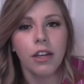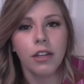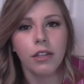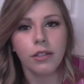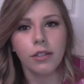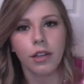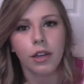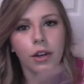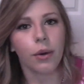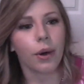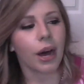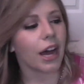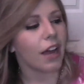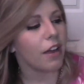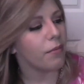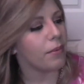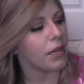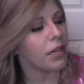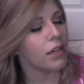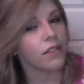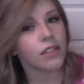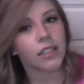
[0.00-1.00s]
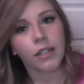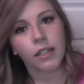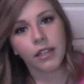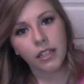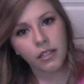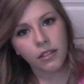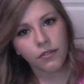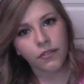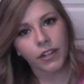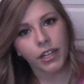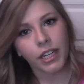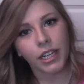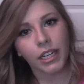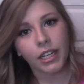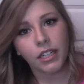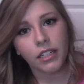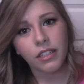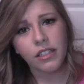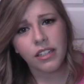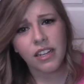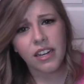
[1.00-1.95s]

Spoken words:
So I've been using this for years,